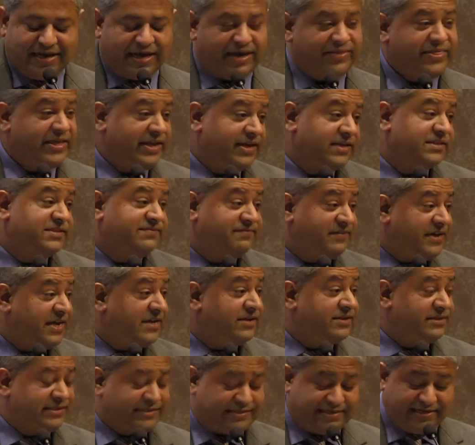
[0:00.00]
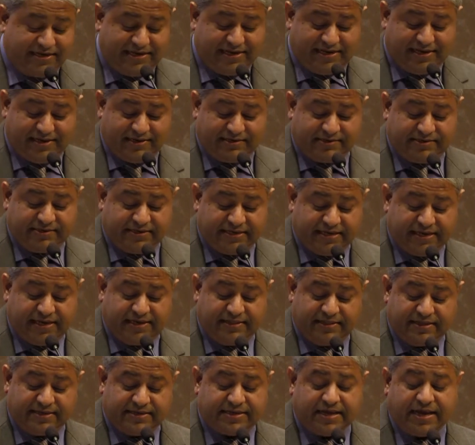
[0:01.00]
I think it's fair to say
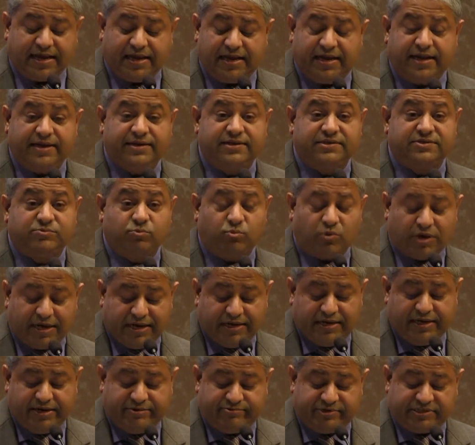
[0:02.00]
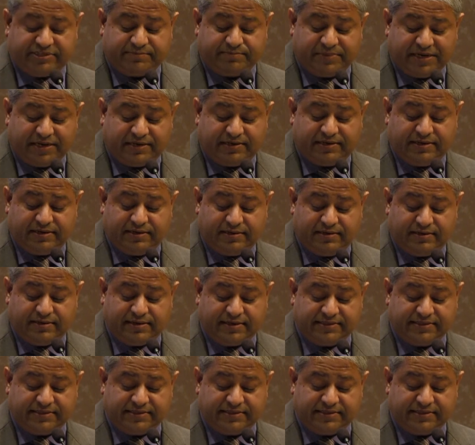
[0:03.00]
today that Thailand is widely respected